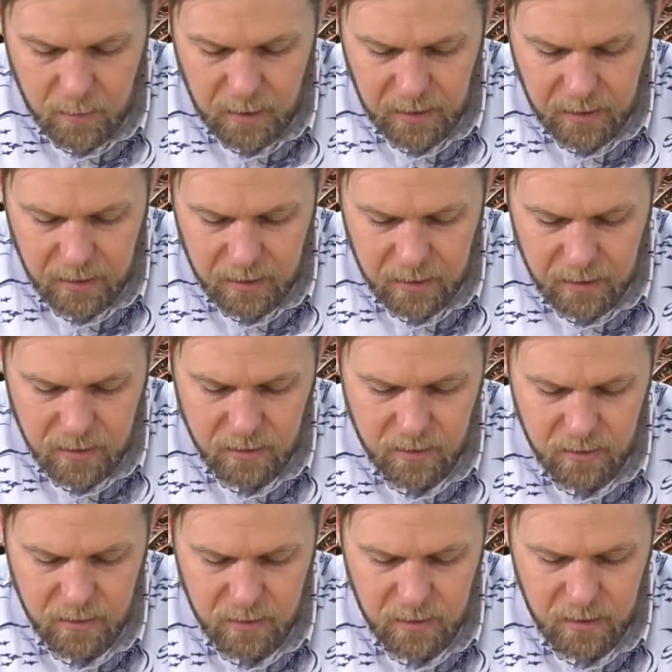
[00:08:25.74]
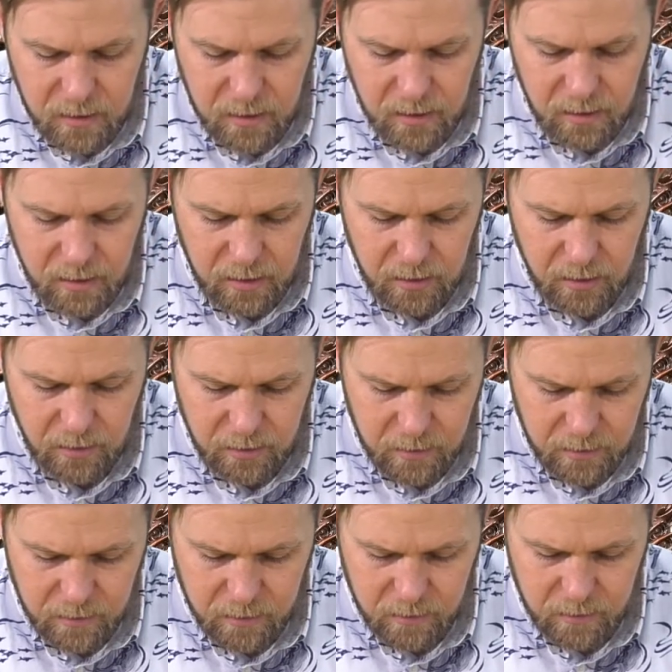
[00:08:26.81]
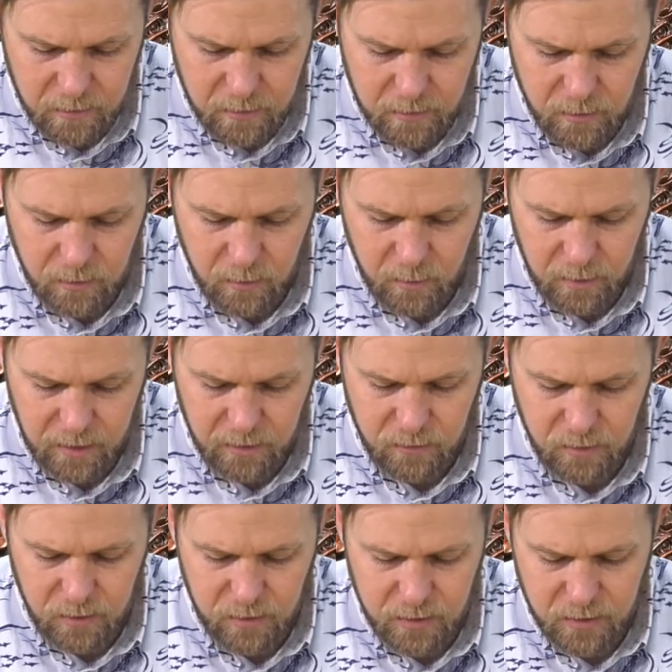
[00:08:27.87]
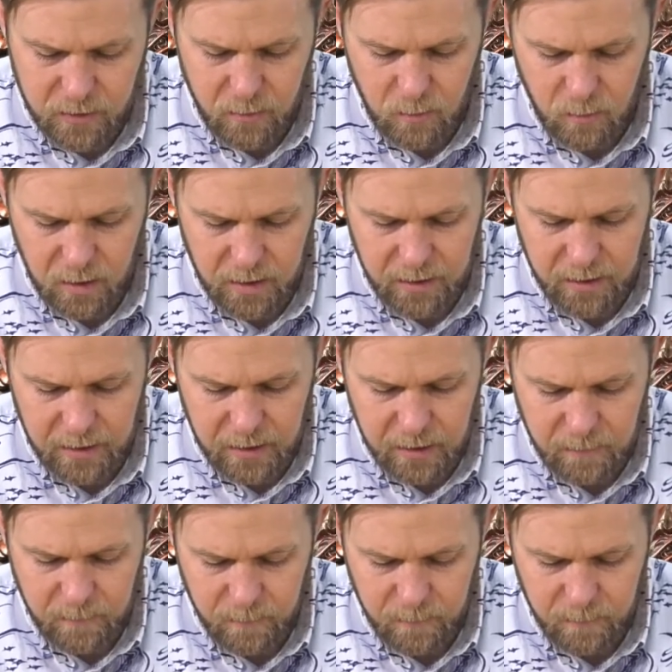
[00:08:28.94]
get these in here all the way first and weld it in.